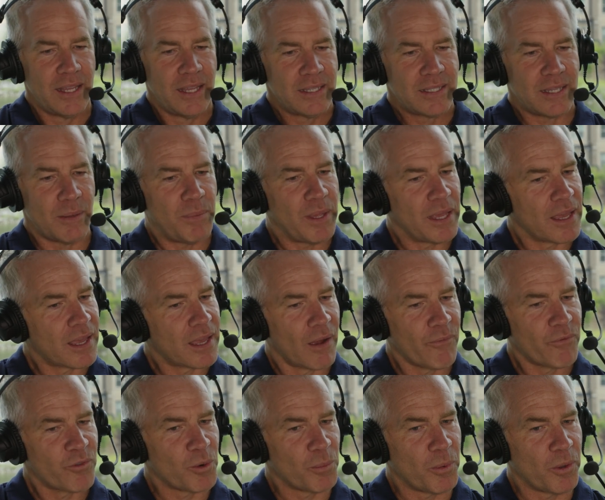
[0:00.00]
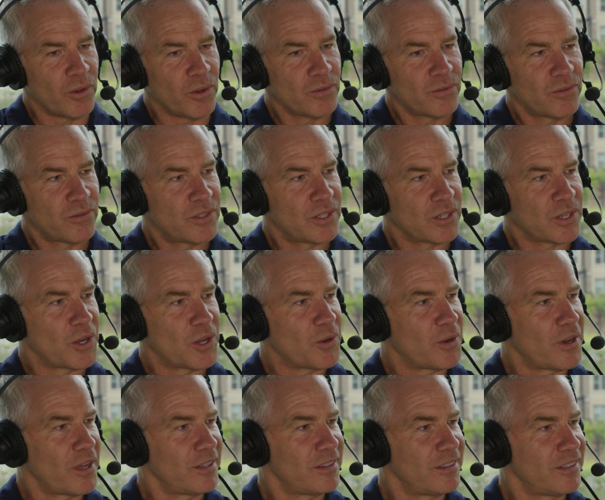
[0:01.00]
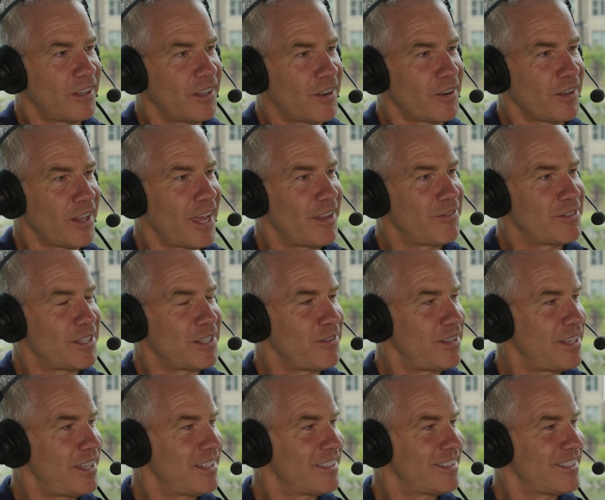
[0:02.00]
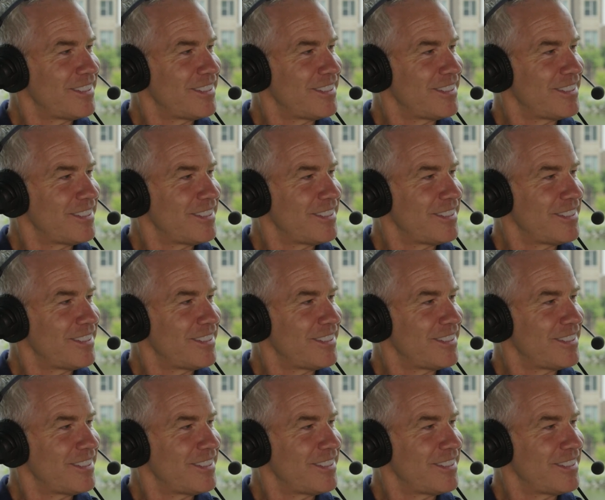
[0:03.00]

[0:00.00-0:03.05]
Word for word: to being comfortable to go on on live TV